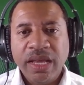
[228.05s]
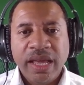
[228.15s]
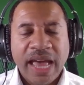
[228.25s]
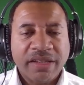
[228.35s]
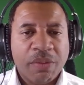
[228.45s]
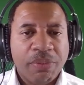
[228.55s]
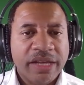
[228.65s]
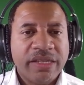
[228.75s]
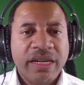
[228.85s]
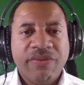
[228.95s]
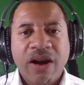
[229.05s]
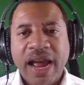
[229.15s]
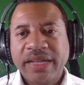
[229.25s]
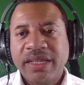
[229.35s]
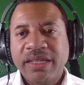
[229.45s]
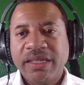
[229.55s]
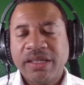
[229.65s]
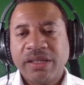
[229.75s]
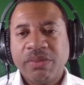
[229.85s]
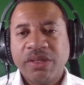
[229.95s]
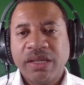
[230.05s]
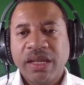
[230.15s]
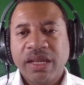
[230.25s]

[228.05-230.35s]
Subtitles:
As the complexity of our IT systems